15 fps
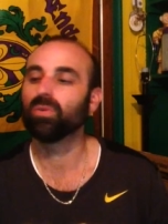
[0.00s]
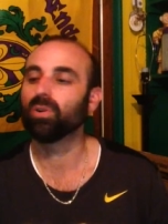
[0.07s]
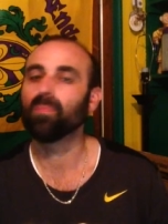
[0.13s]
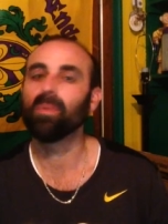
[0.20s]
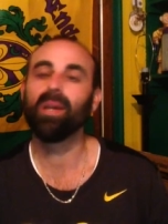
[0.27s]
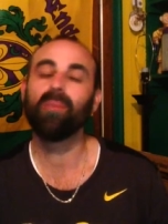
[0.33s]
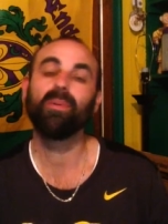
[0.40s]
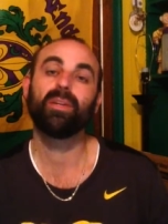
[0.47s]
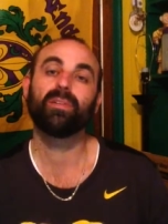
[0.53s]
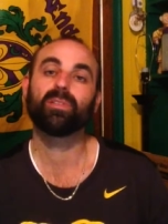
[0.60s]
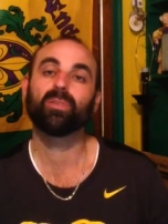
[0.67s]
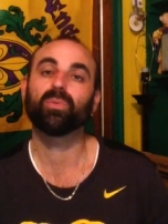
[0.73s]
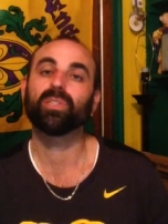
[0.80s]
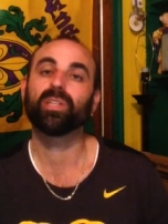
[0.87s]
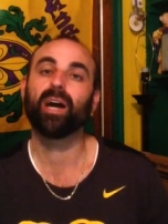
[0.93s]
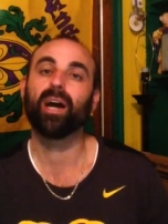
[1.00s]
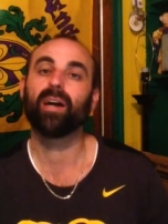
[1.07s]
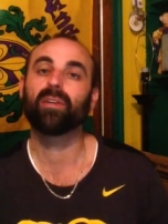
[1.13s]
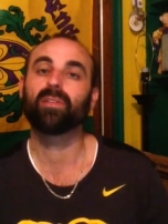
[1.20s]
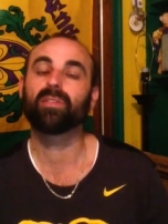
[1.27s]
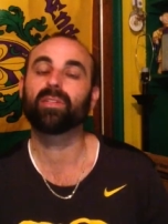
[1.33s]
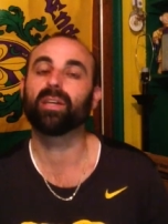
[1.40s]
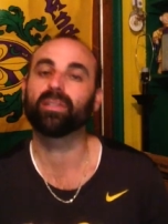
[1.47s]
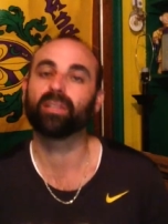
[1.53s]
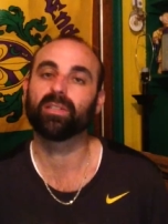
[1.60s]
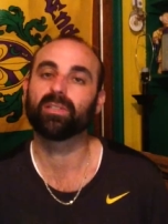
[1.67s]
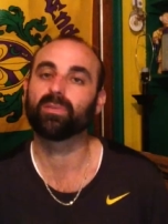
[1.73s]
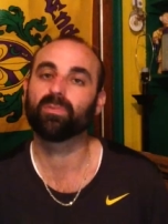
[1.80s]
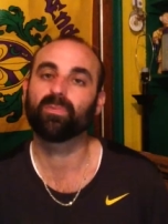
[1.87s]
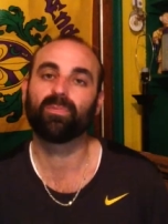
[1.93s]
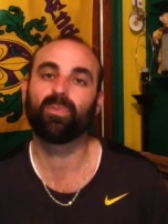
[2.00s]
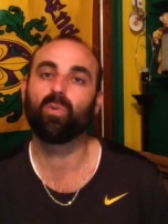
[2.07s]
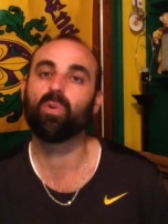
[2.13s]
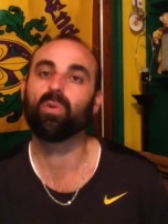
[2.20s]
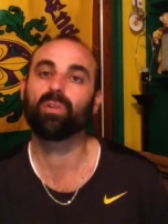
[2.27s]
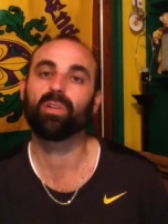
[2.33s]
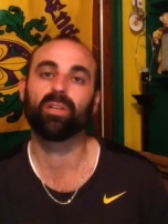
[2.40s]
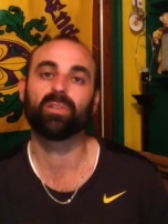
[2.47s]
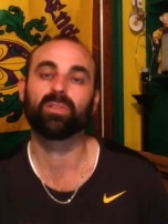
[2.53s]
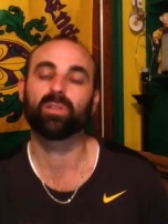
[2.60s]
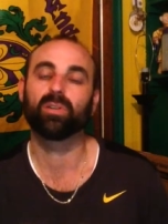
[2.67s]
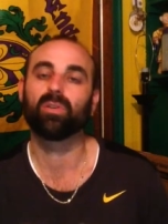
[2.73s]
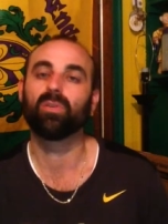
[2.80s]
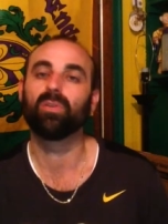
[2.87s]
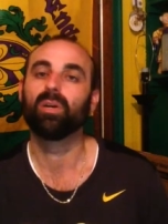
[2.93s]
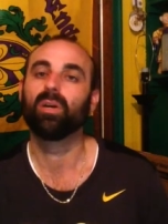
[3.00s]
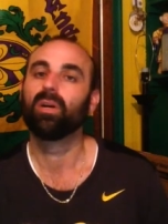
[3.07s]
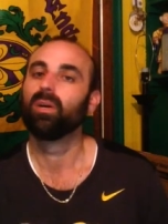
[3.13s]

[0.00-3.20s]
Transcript: or maybe it's a retired set that's four years old.